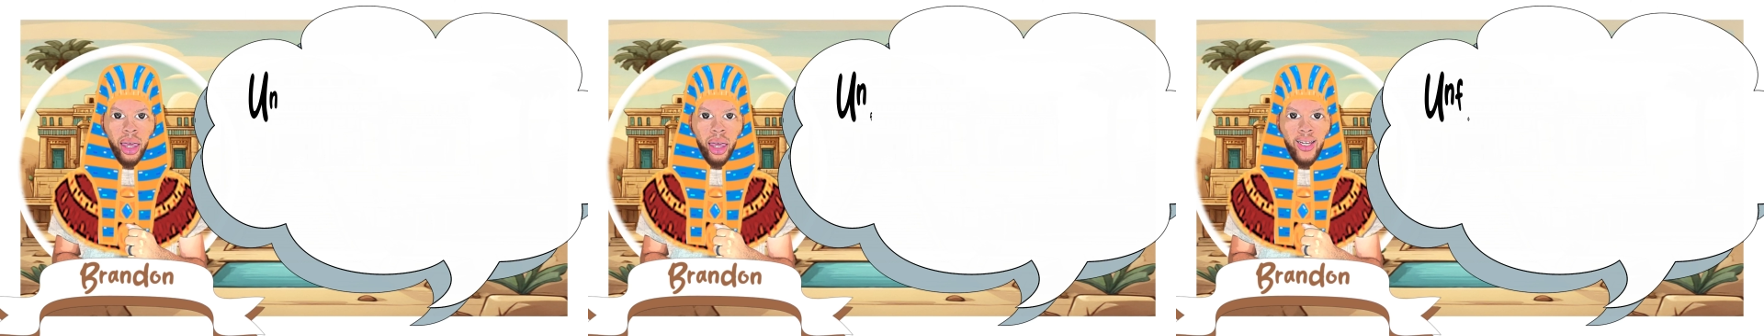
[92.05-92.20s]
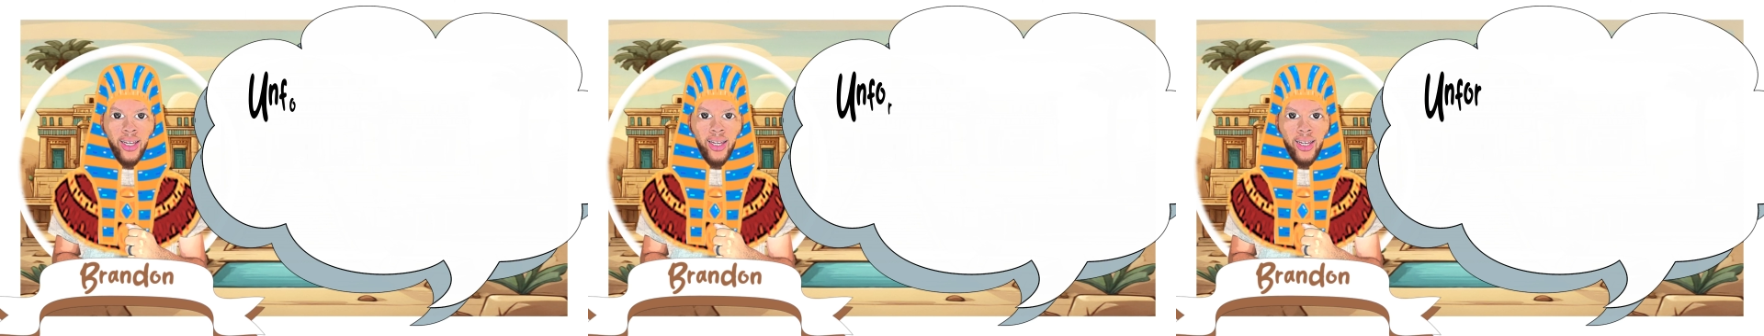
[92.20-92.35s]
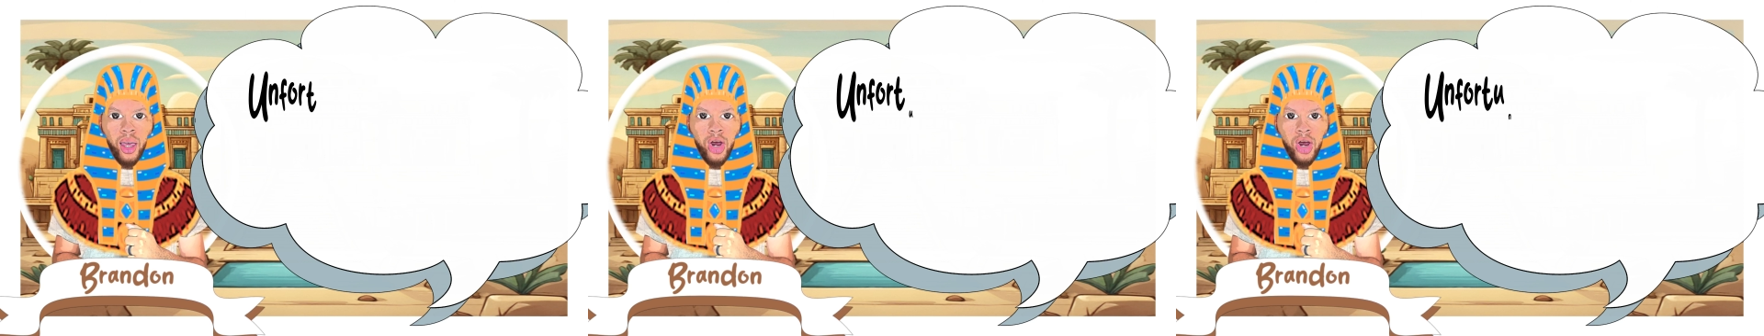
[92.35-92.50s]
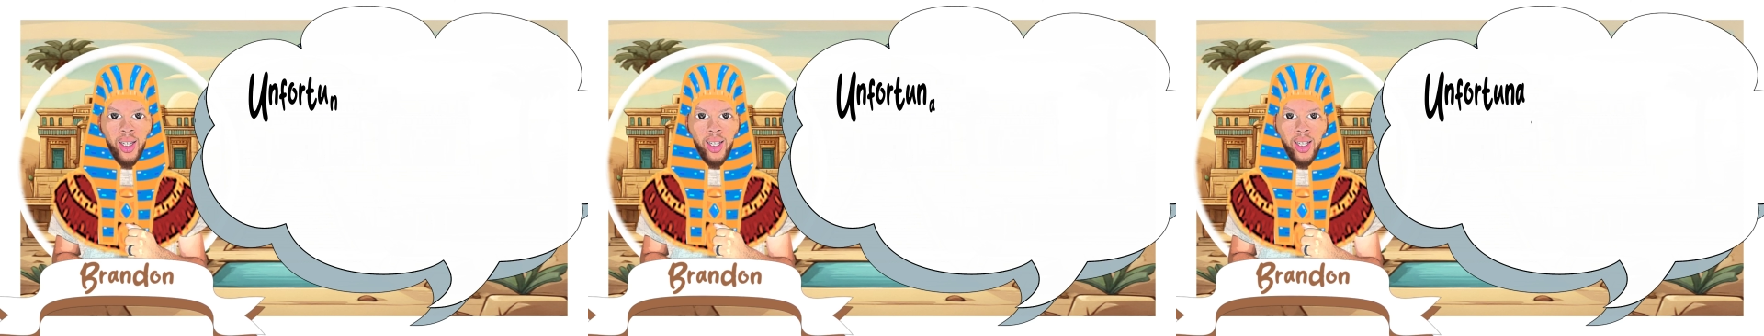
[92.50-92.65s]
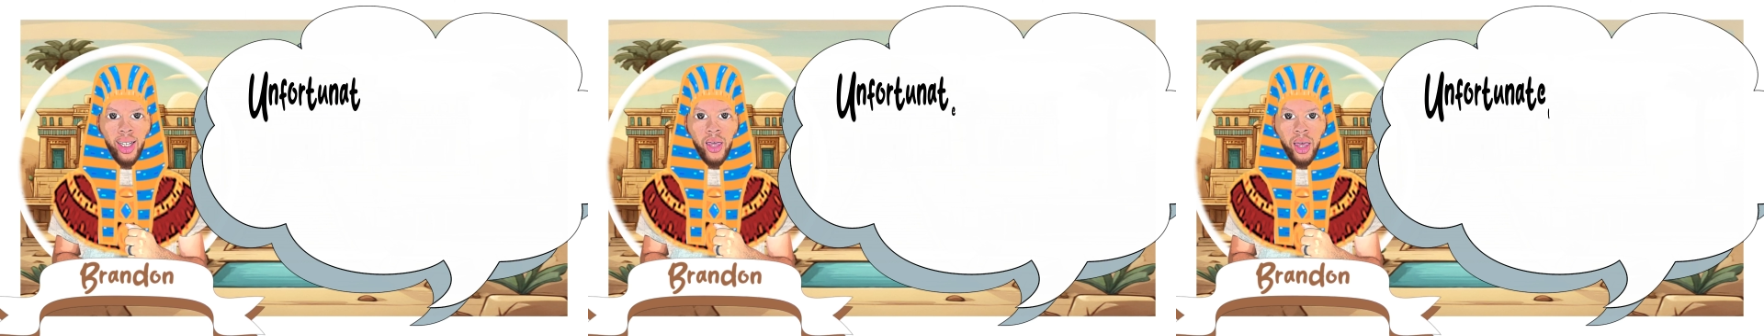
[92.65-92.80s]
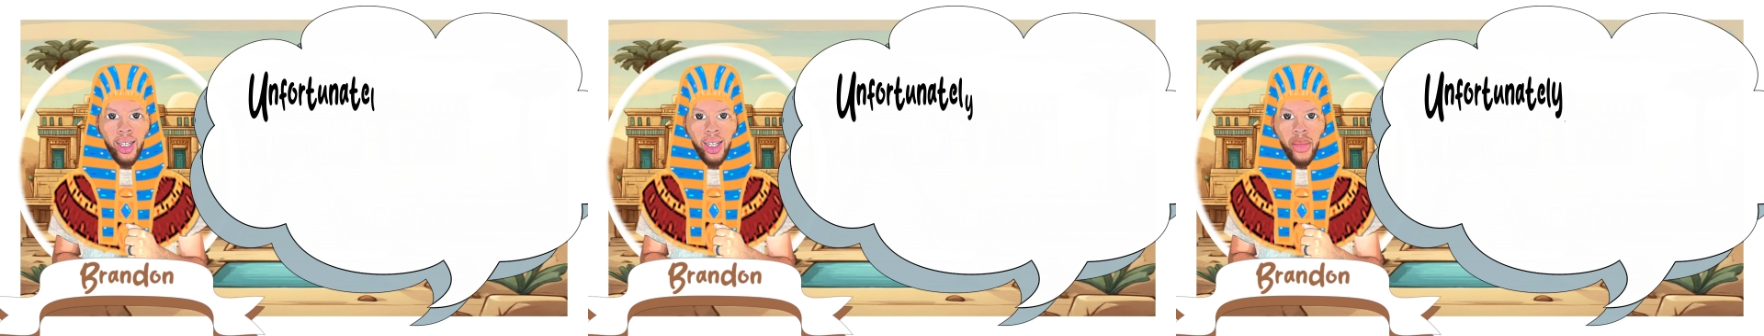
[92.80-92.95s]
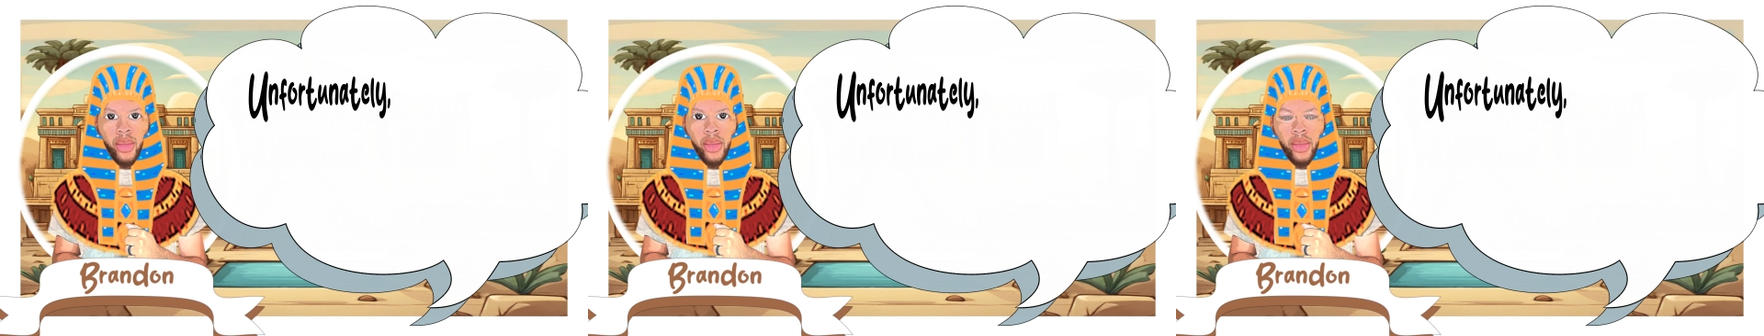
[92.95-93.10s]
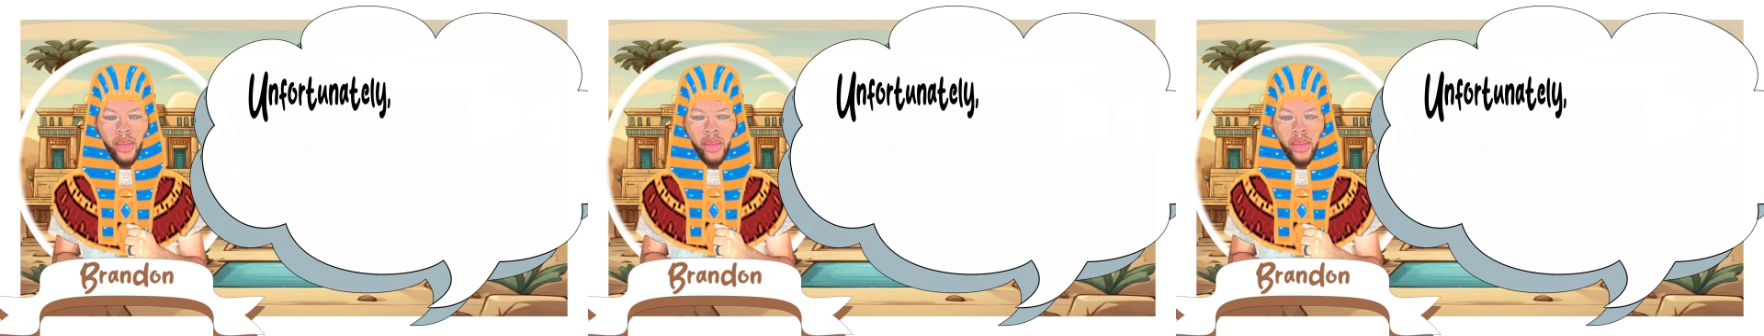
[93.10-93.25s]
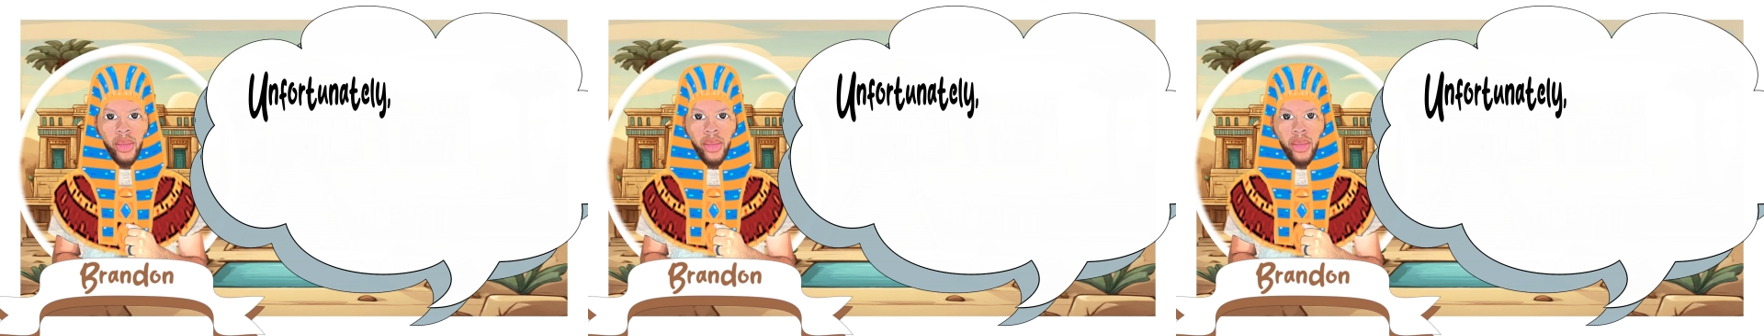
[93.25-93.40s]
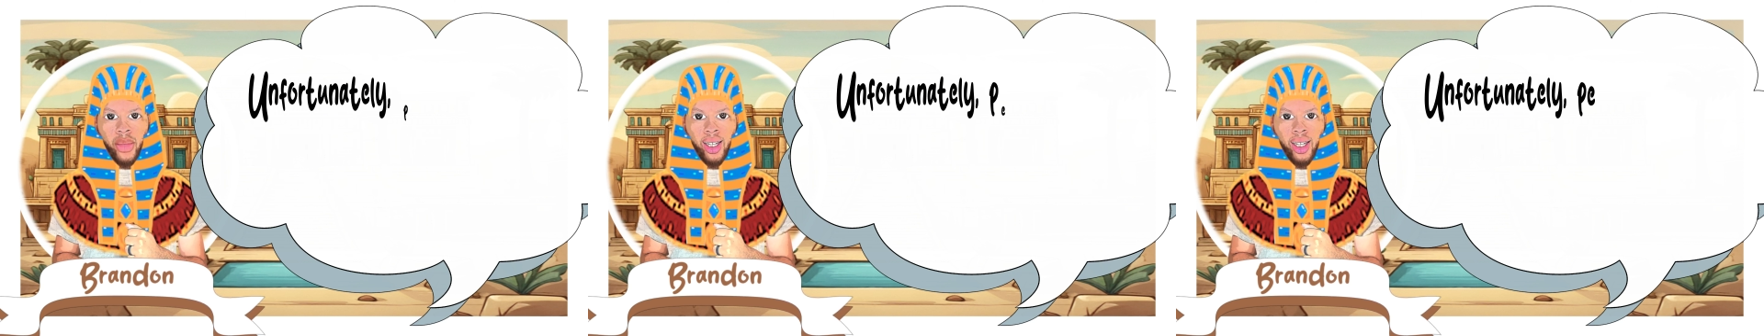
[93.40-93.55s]
Unfortunately,
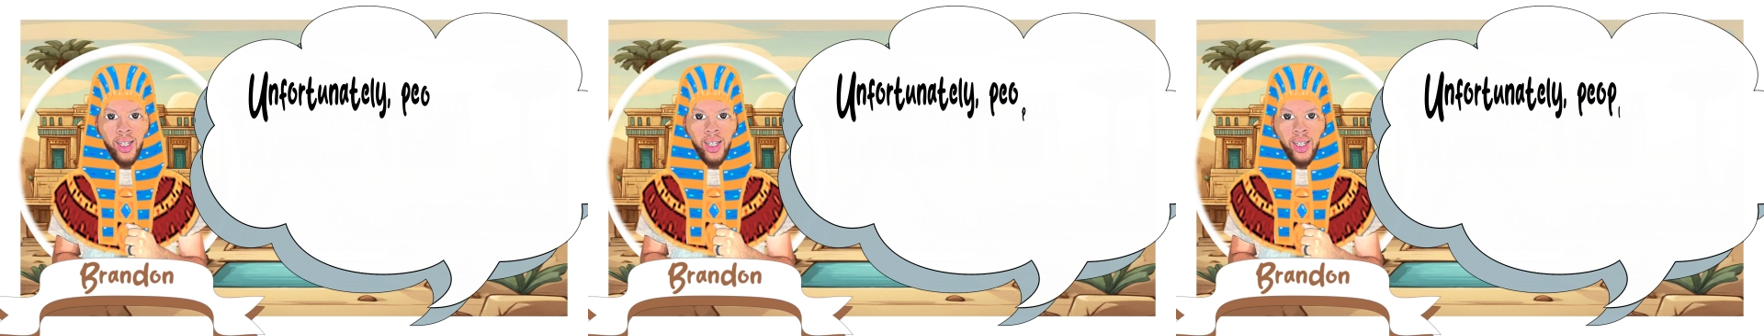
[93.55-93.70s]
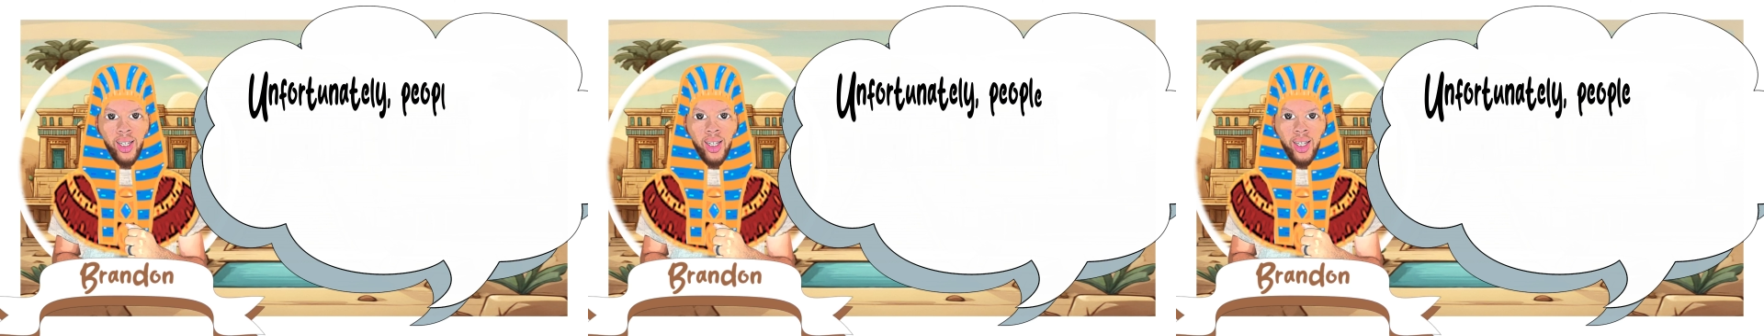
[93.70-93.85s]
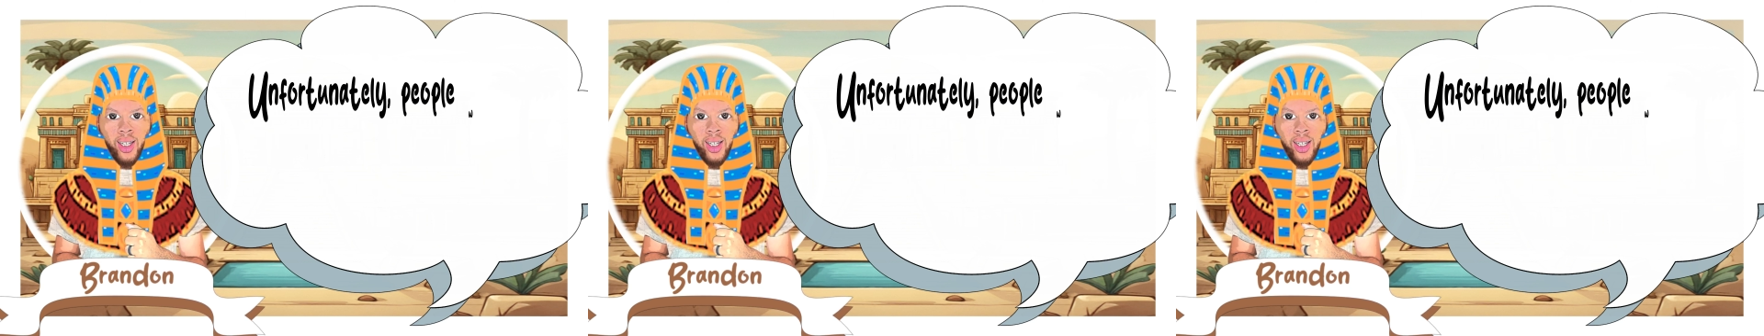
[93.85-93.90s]
people